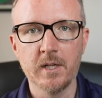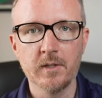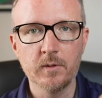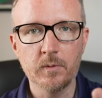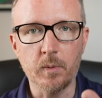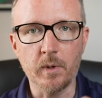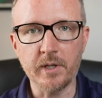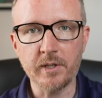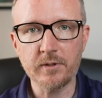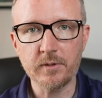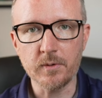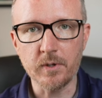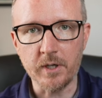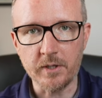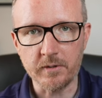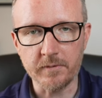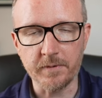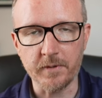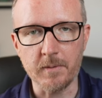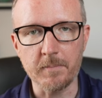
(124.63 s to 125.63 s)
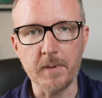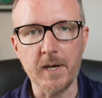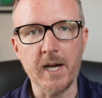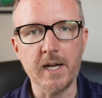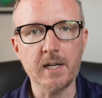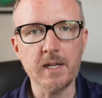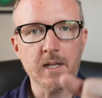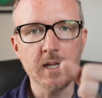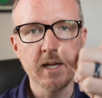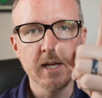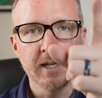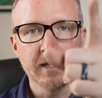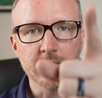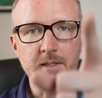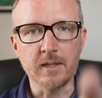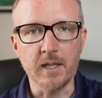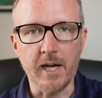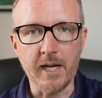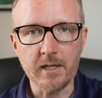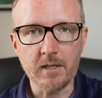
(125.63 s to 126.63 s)
twenty-two hundred dollars for the body,
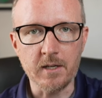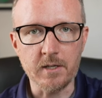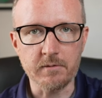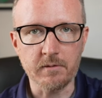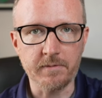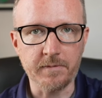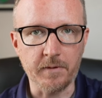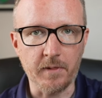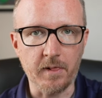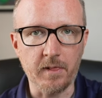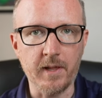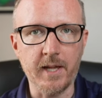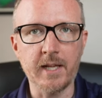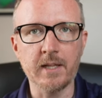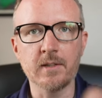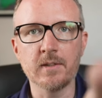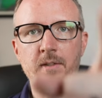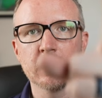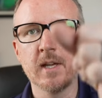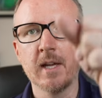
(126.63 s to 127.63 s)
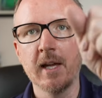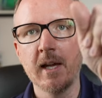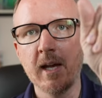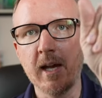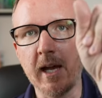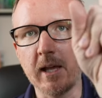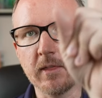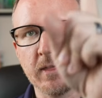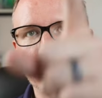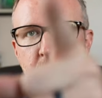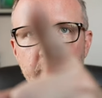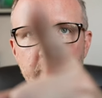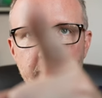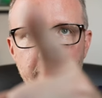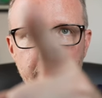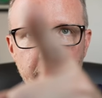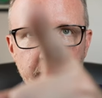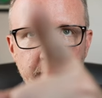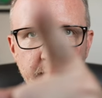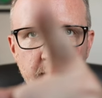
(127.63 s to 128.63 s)
nine hundred dollars for the lens, and three
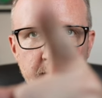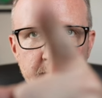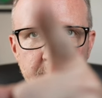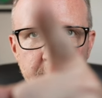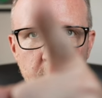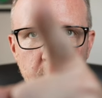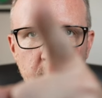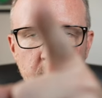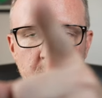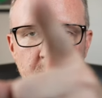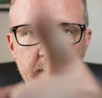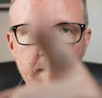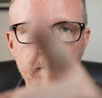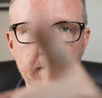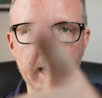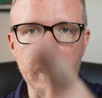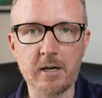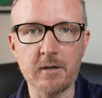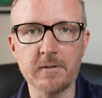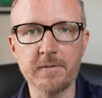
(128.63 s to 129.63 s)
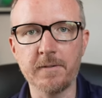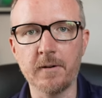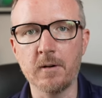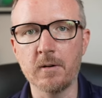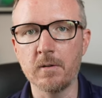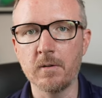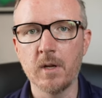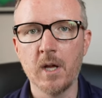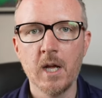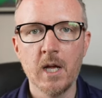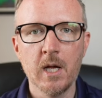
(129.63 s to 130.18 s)
hundred fifty dollars for the microphone.